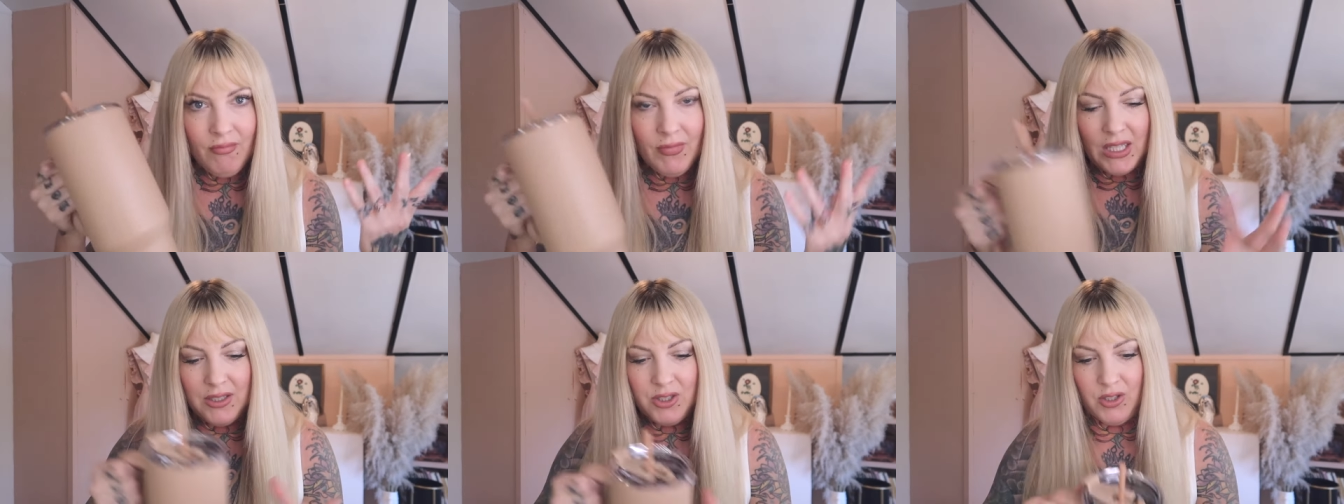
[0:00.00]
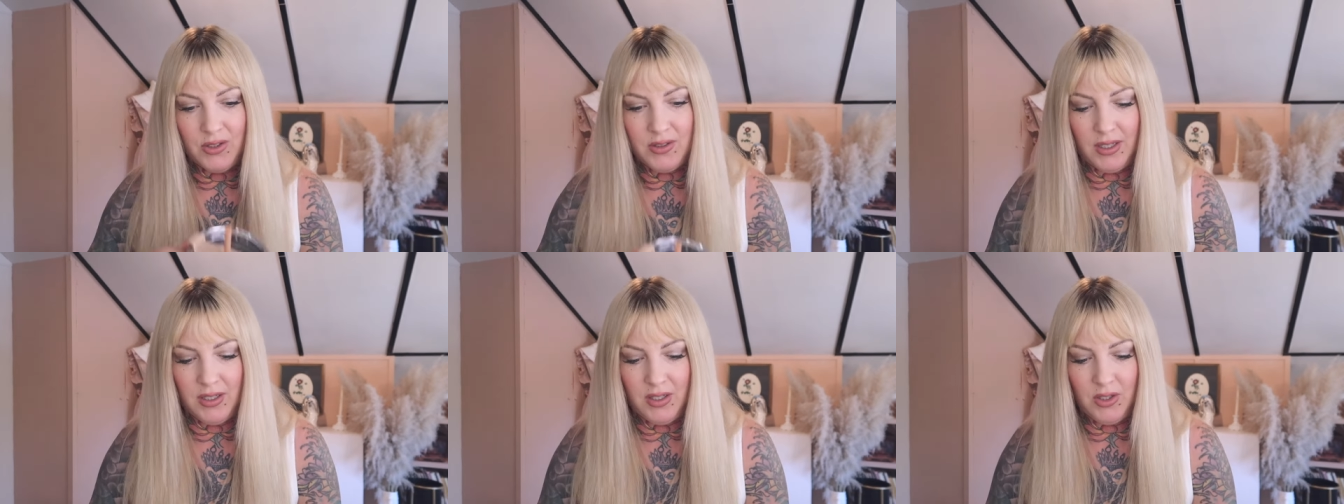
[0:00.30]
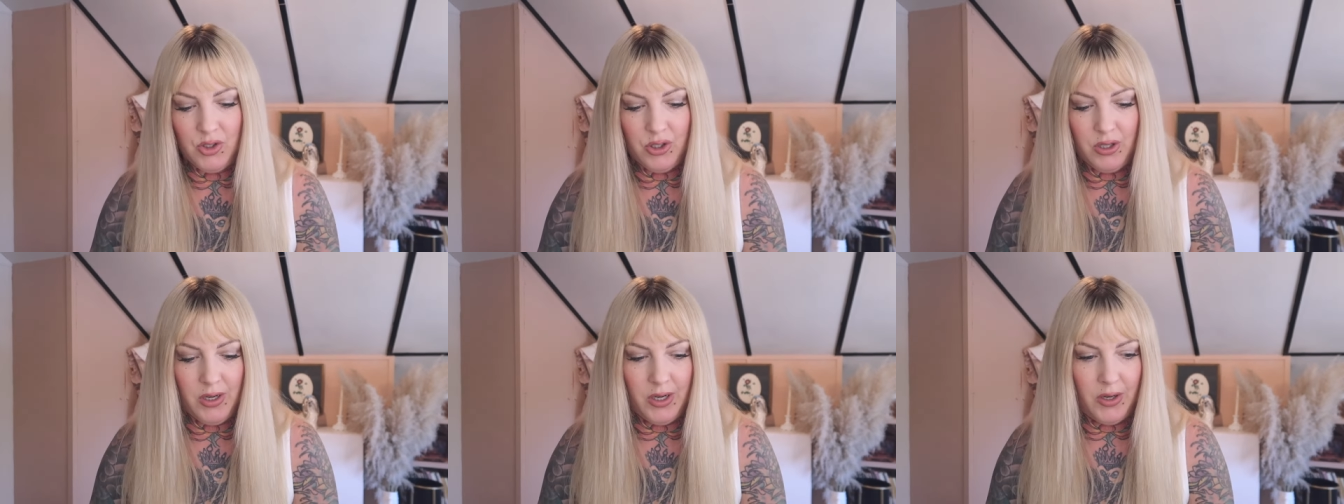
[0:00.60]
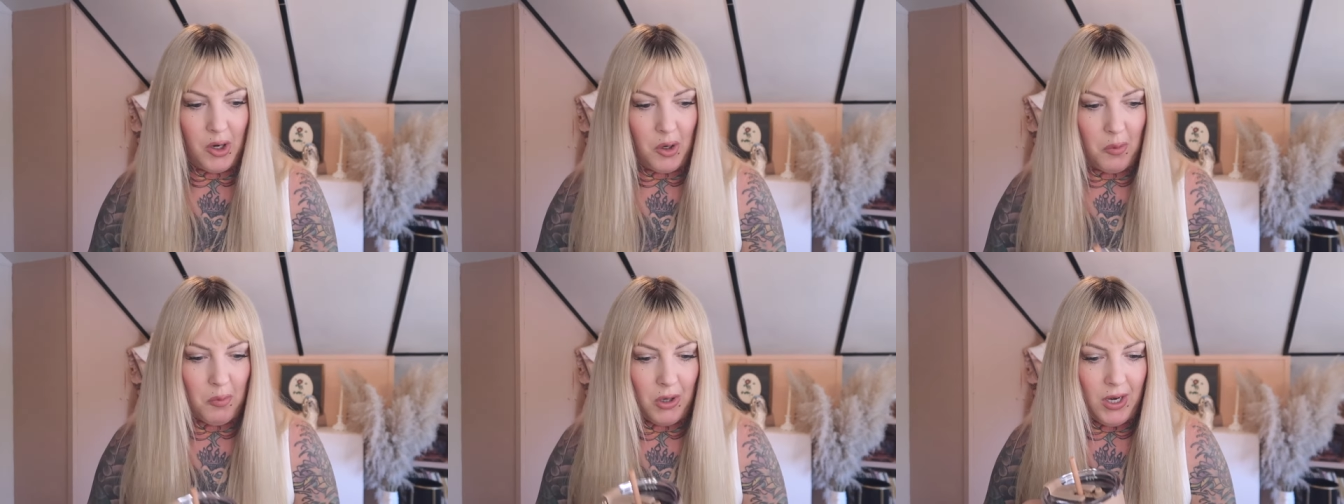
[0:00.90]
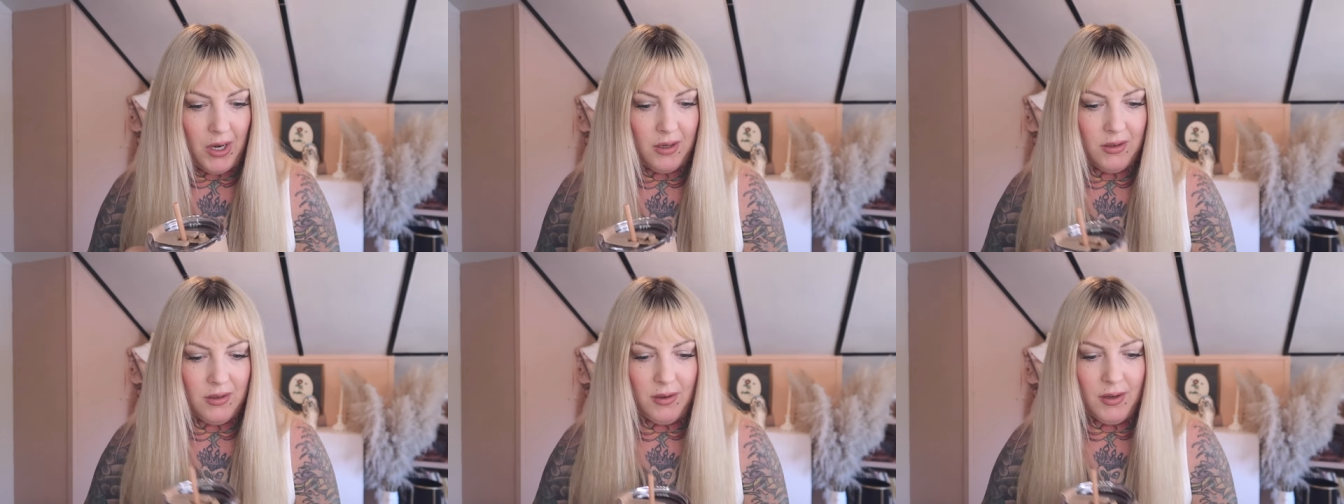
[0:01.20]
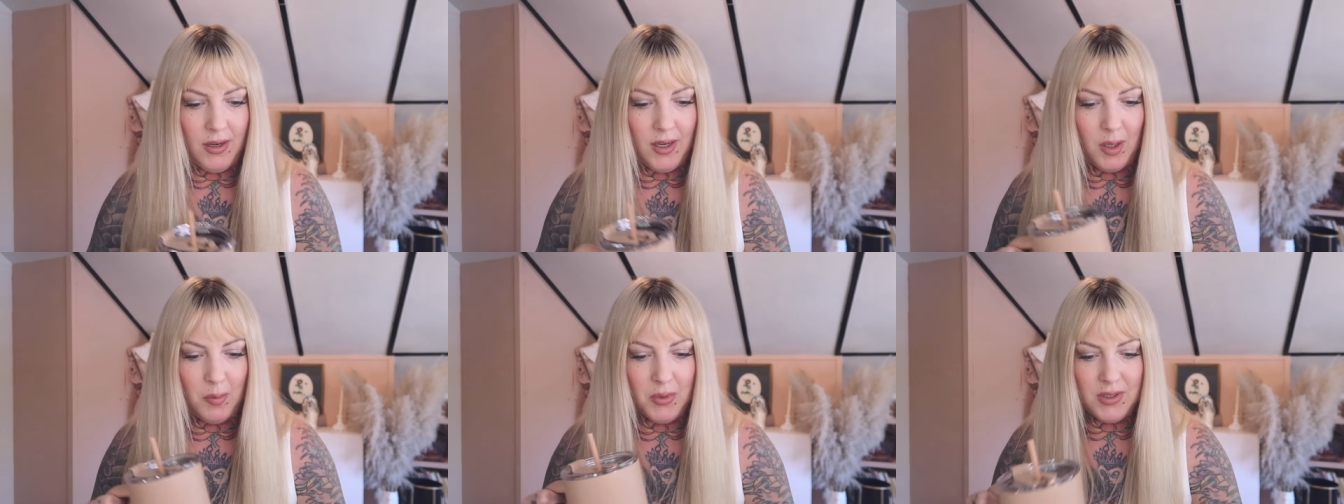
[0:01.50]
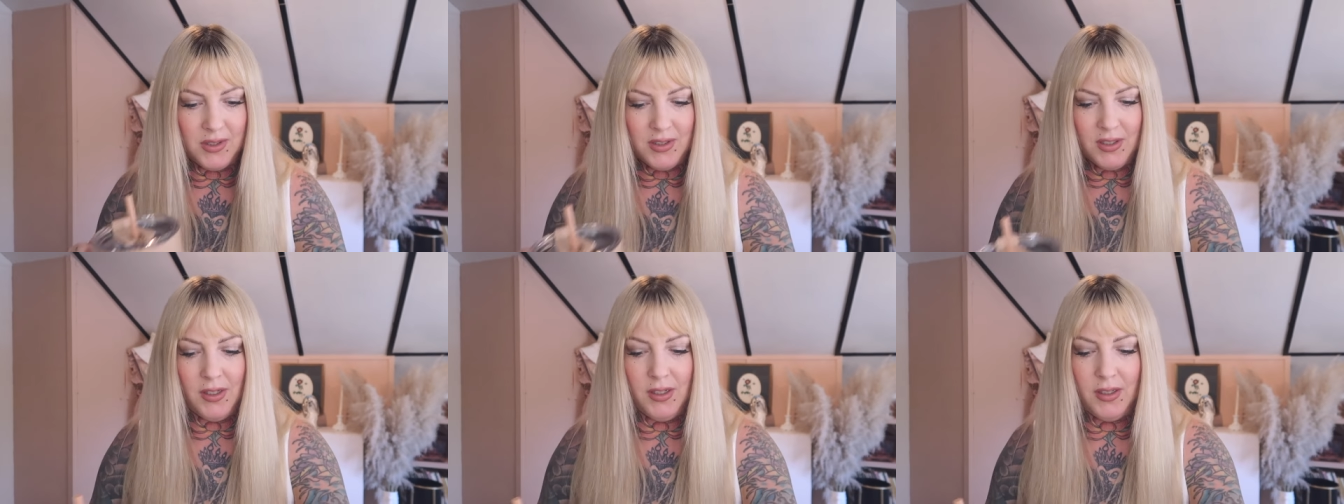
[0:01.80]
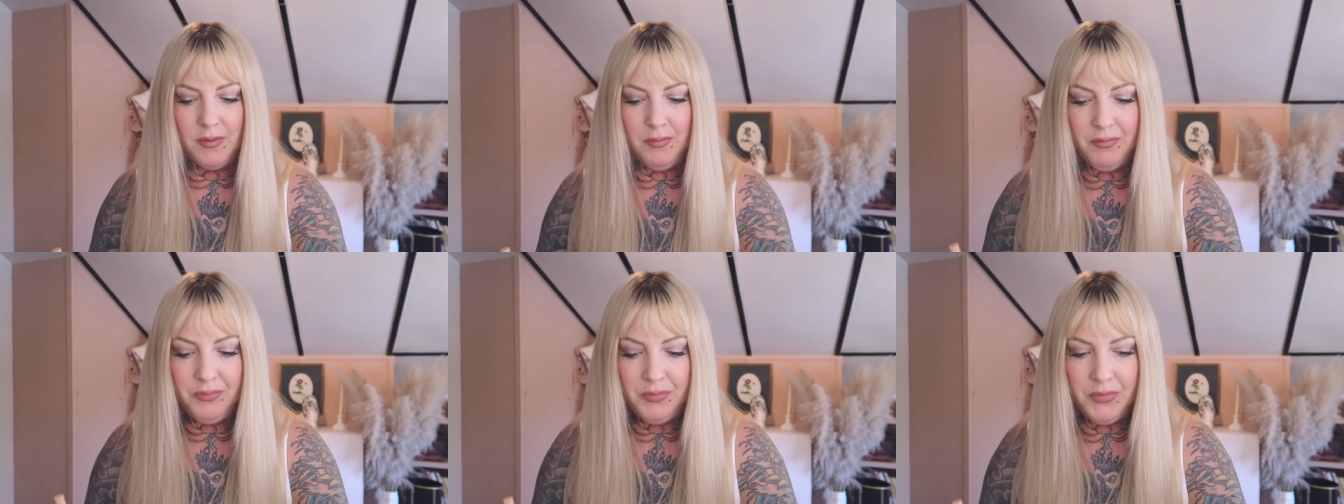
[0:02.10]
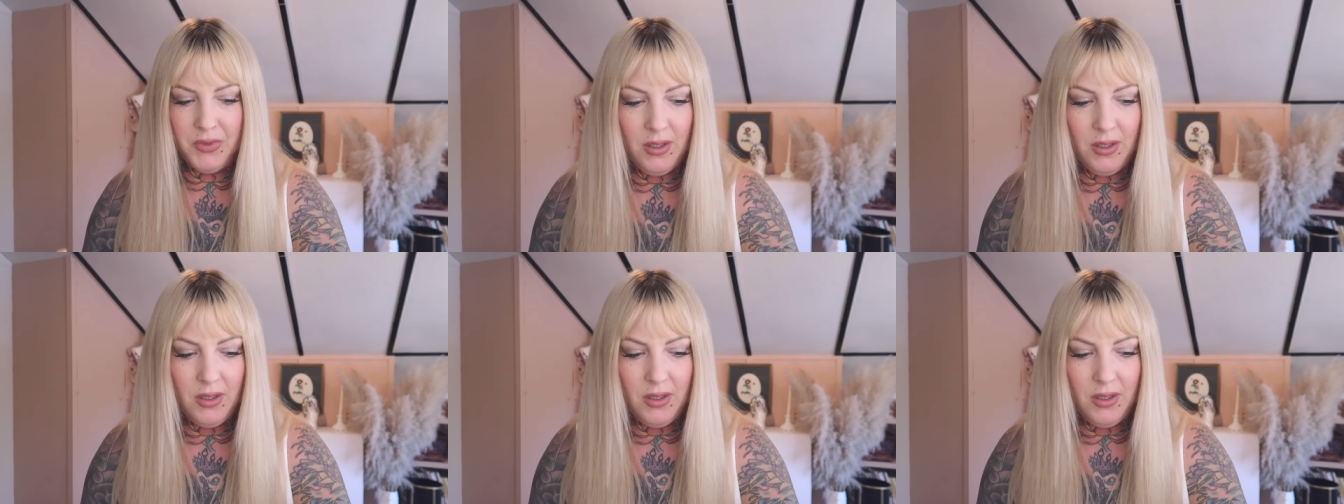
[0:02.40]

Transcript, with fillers: It's just like a generic brand on Amazon.